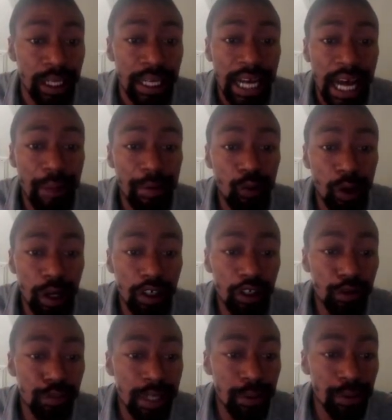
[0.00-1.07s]
I've been one of those
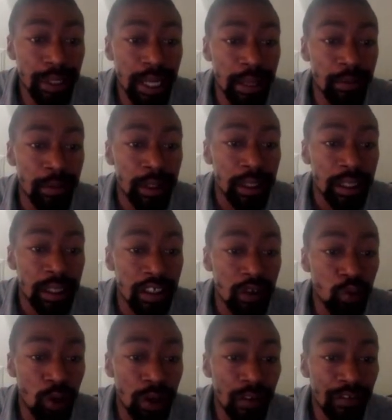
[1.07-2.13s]
people that is
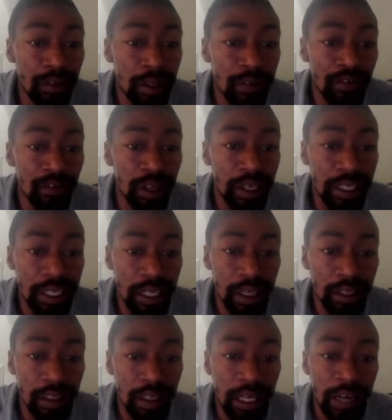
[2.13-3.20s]
one foot in front of the
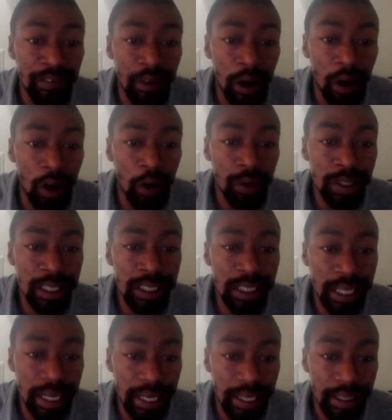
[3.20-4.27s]
other, and I've always
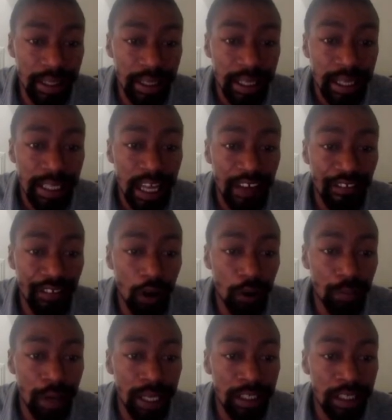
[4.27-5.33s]
said that I felt
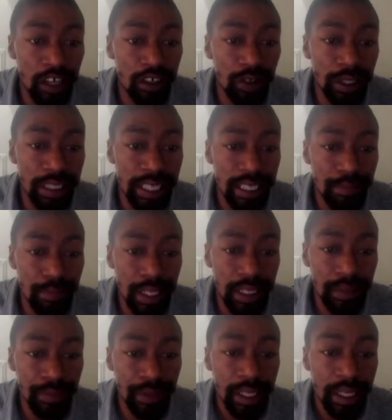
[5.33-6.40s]
my country needed me,
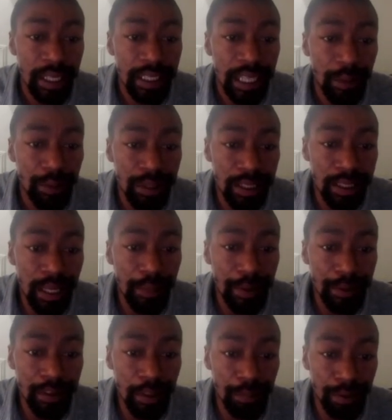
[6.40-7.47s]
that I would step up
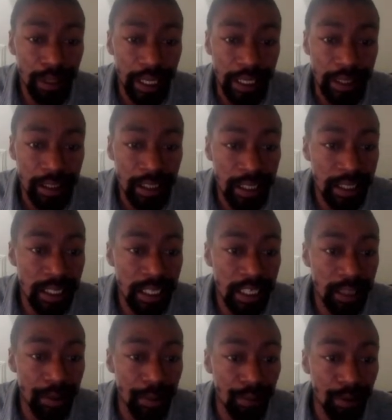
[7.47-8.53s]
to the plate. She says
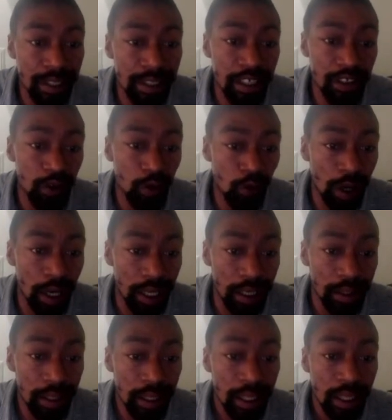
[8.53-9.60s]
of a presidential run.
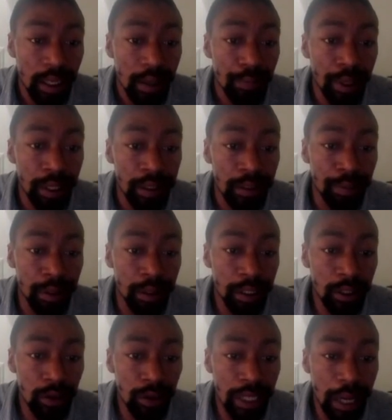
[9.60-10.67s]
But the
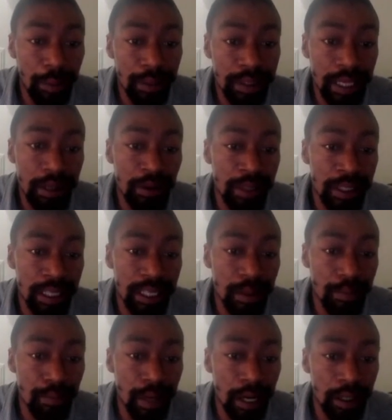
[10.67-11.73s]
political conversator says
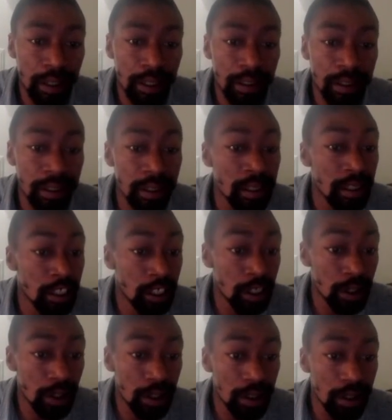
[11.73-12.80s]
Americans
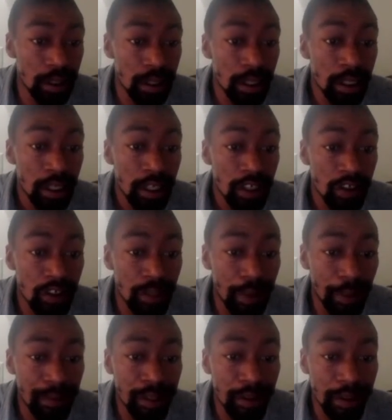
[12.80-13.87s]
shouldn't dream
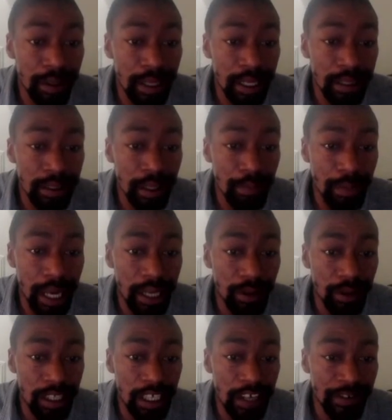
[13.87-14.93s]
up becoming the next commander in
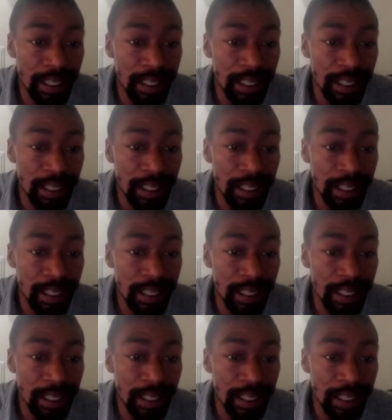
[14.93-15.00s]
chief.